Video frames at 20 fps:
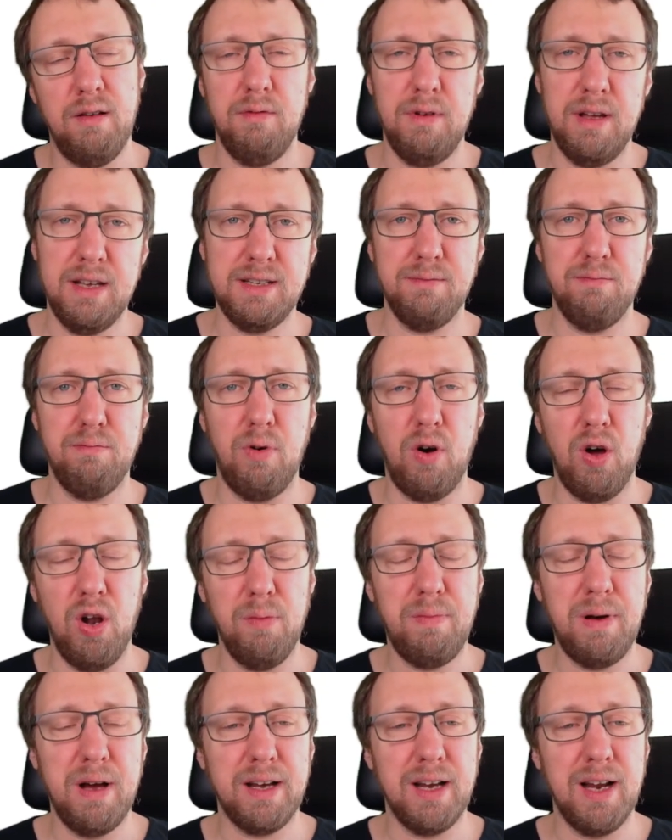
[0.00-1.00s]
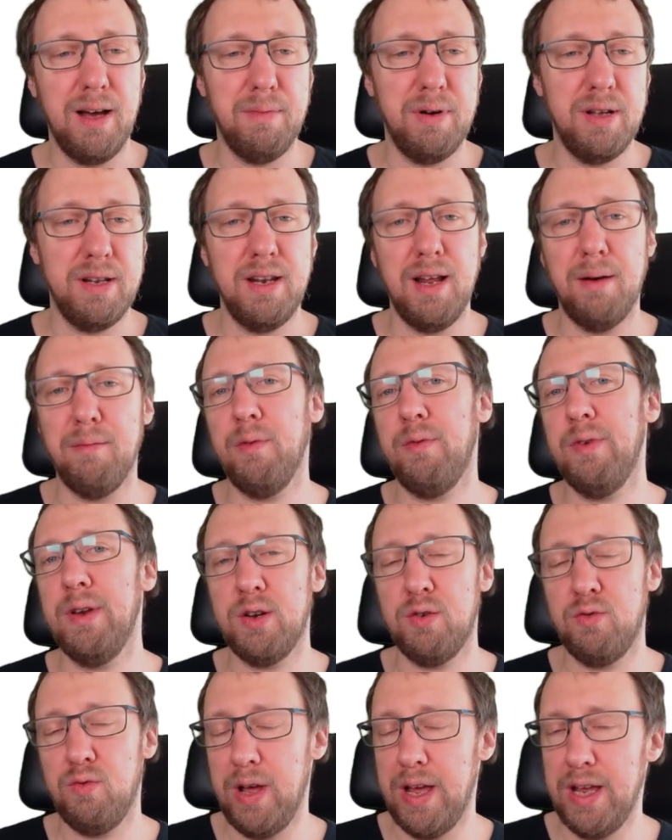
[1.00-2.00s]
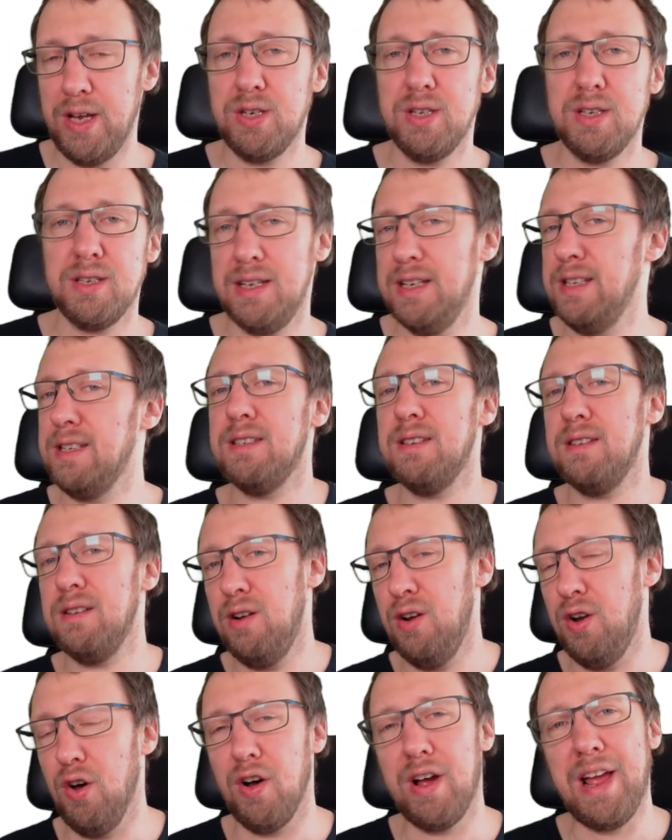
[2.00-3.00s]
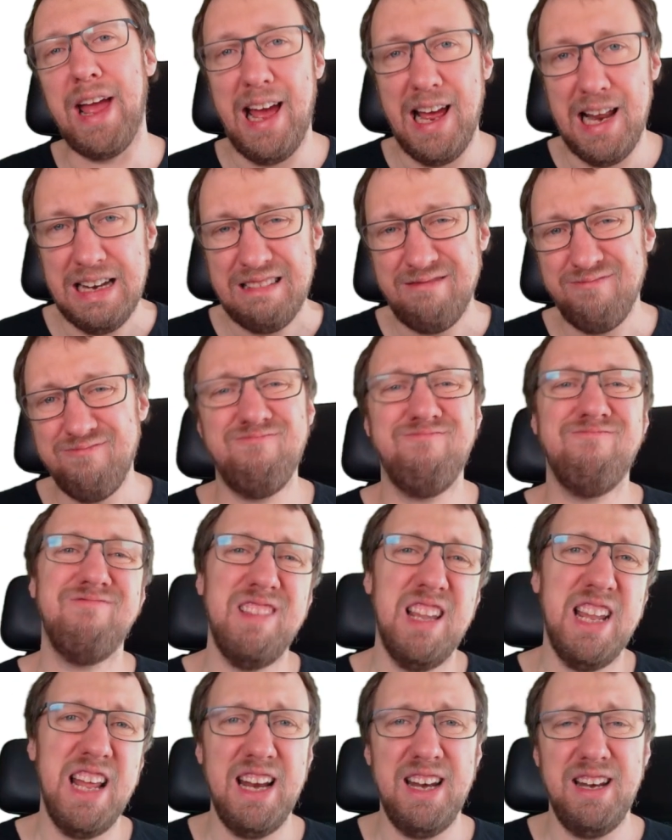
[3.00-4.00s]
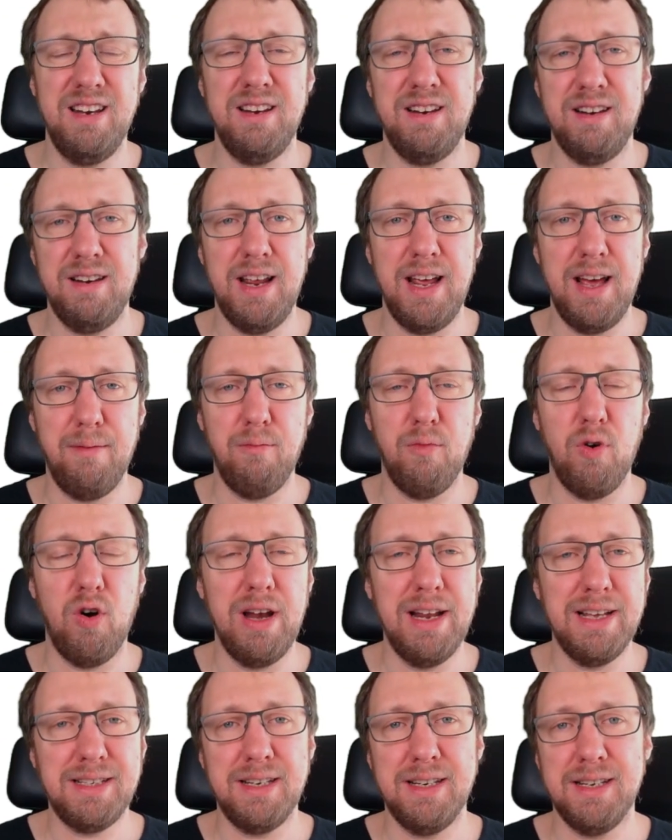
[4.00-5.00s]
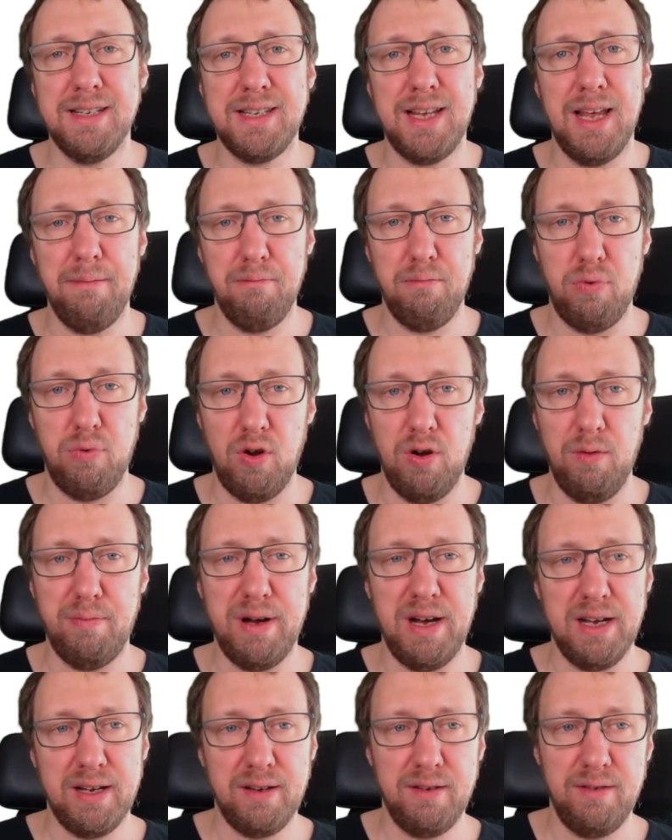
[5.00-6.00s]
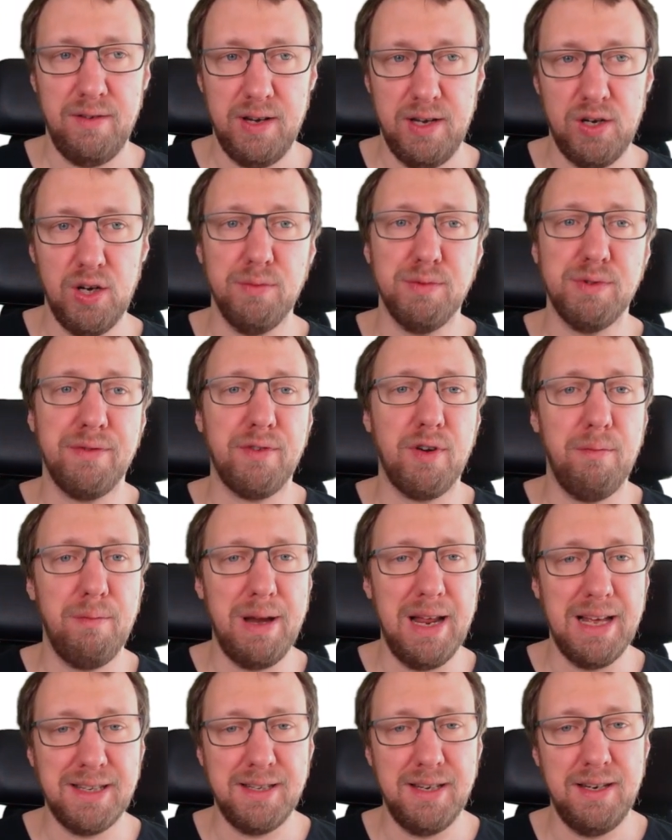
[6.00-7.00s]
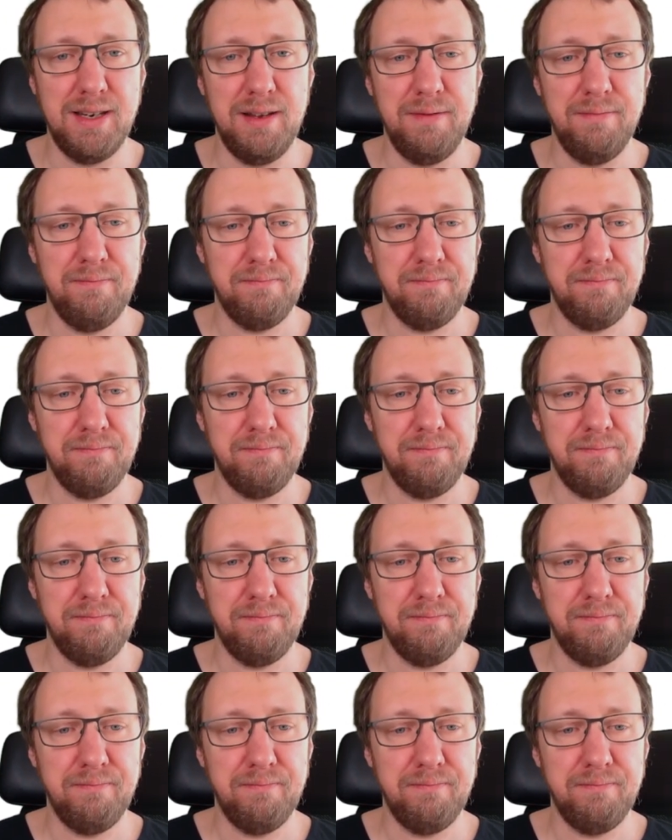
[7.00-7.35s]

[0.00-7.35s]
as a ballpark number, the number of iterations is log n, then they are more or less in the same ballpark in terms of complexity.